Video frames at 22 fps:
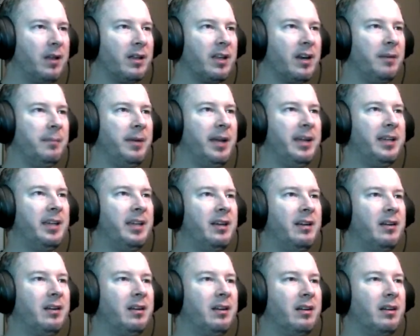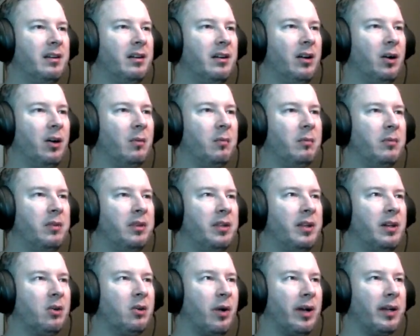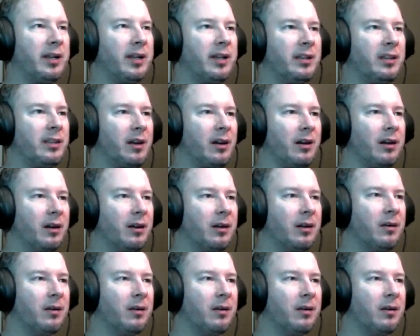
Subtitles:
Can I make it? Nope, didn't quite get there.